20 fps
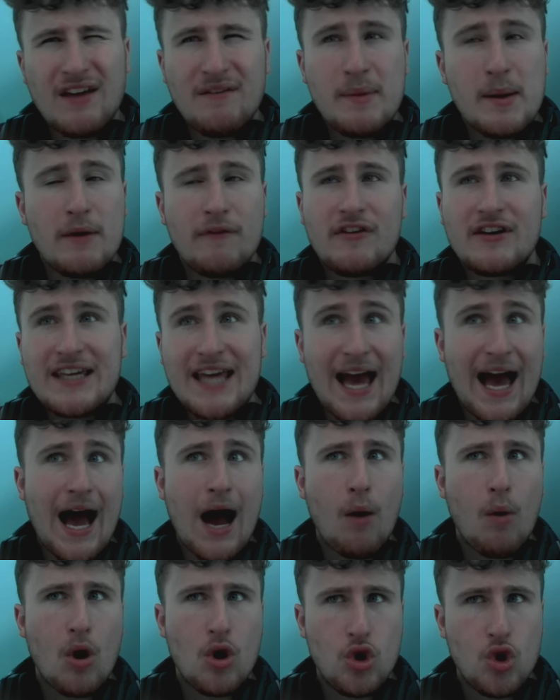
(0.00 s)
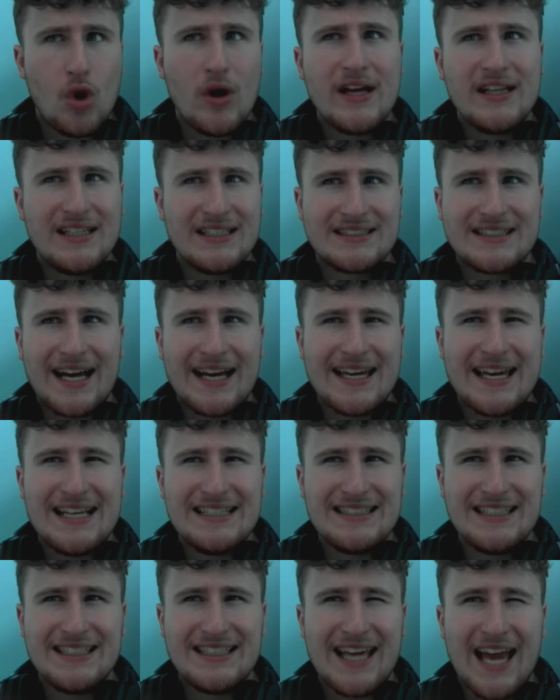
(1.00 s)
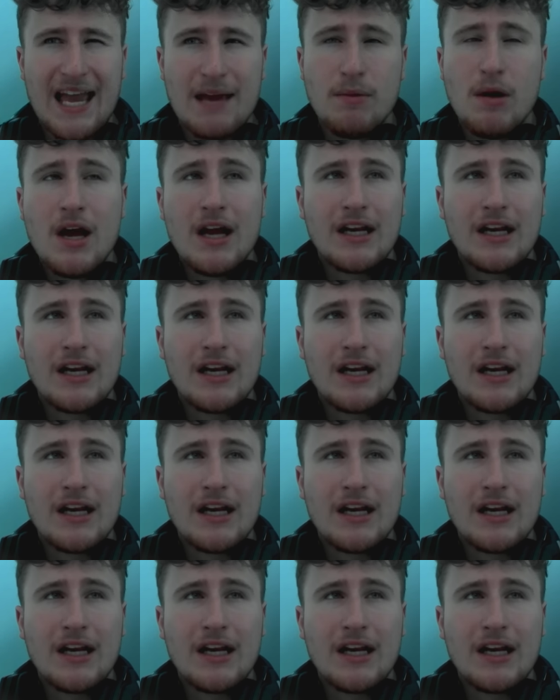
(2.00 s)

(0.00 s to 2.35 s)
people forget how annoying this guy is in game.